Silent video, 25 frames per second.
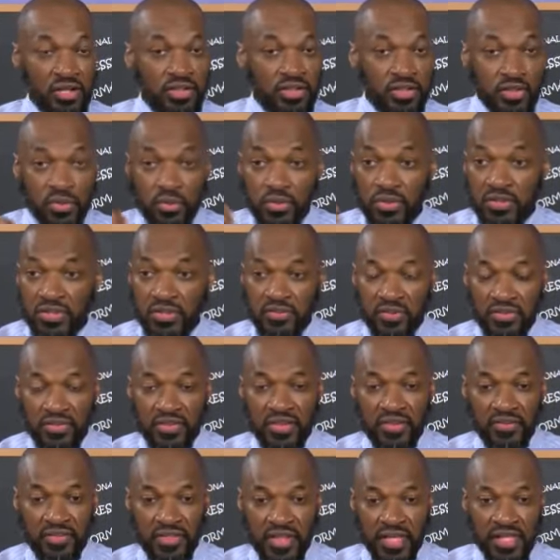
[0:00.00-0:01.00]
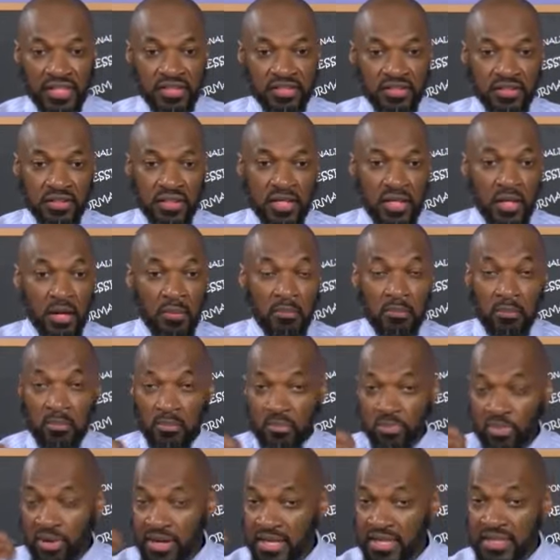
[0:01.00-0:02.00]
do things,
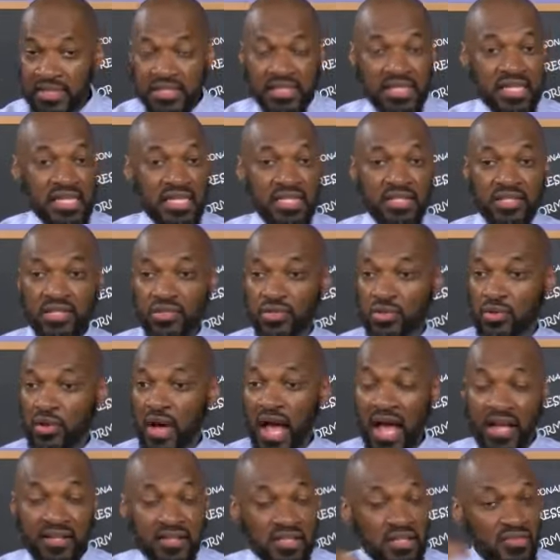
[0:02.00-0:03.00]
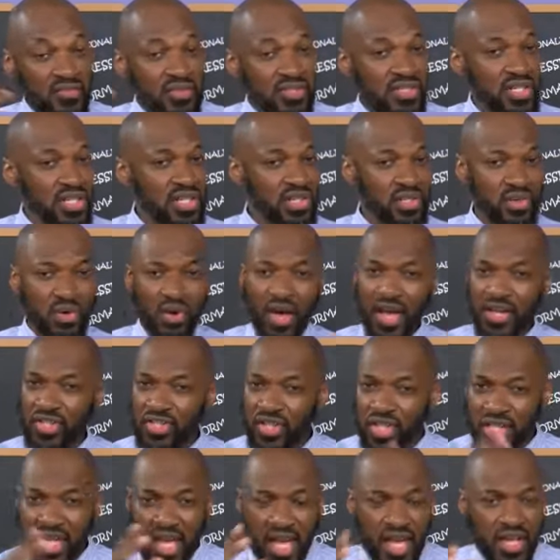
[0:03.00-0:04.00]
brain teasers or activities or
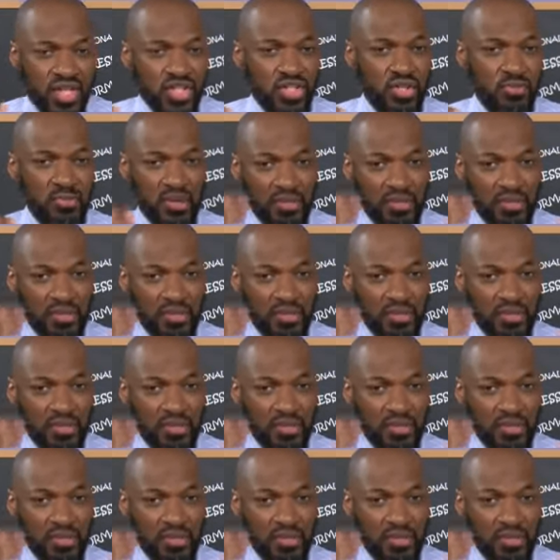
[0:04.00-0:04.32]
education,